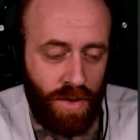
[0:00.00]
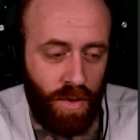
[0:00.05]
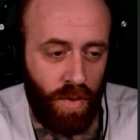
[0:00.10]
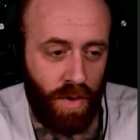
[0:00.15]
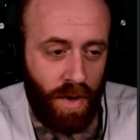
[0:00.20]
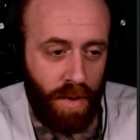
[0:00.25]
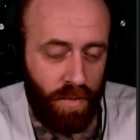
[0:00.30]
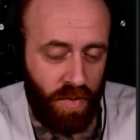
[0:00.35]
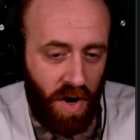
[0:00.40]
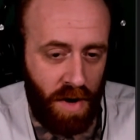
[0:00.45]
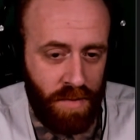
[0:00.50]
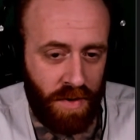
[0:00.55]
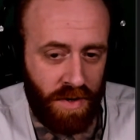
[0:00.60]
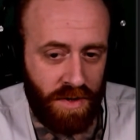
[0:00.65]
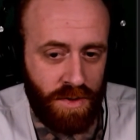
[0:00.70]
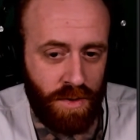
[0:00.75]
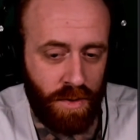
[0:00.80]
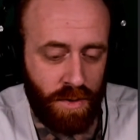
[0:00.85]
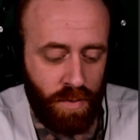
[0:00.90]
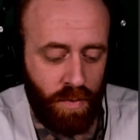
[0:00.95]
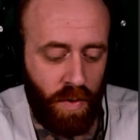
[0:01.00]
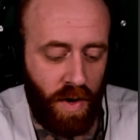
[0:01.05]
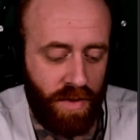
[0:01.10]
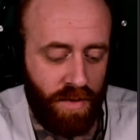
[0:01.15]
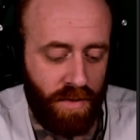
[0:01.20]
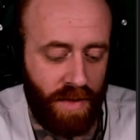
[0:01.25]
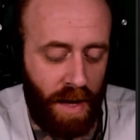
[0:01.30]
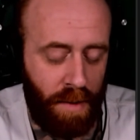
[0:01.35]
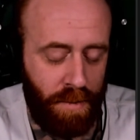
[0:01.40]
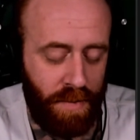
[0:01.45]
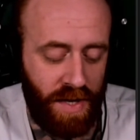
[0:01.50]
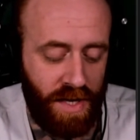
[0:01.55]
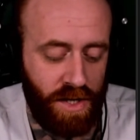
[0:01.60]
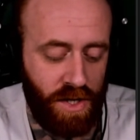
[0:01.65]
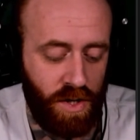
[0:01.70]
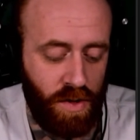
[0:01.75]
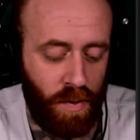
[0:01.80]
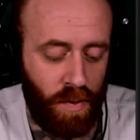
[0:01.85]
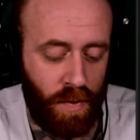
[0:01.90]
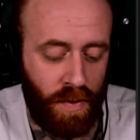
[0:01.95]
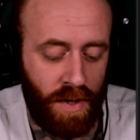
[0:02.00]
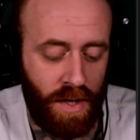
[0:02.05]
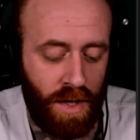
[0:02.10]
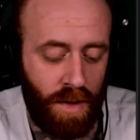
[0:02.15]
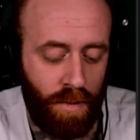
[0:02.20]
or a primary source, whether that be Q,